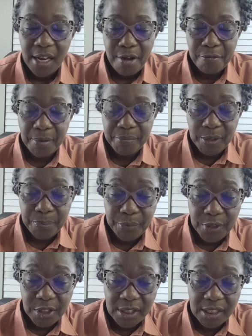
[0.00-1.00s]
from the
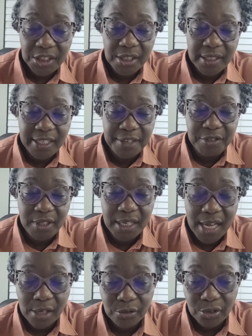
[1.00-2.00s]
British Safety
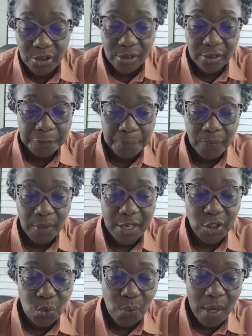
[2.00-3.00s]
Council,
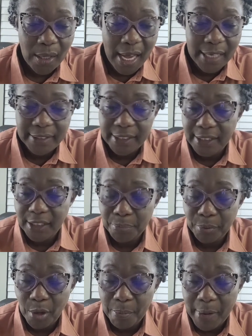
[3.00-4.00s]
as well as a
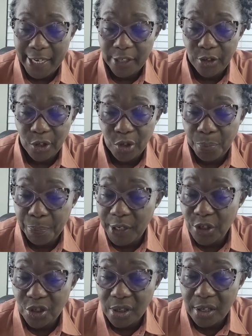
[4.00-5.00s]
diploma in
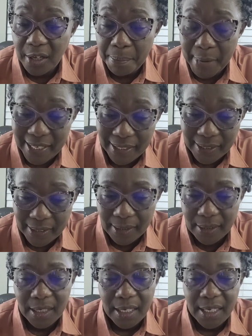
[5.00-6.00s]
occupational
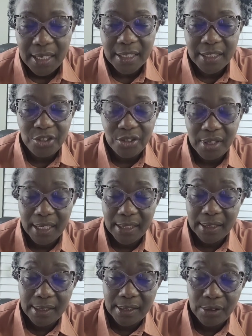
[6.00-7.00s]
medicine in the
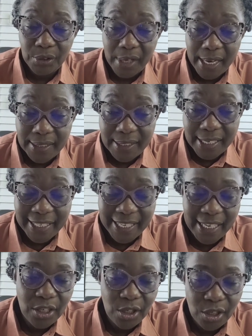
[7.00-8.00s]
United
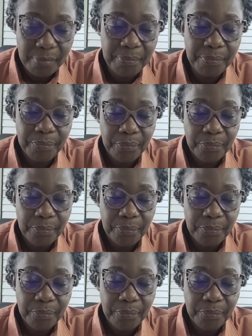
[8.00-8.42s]
Kingdom.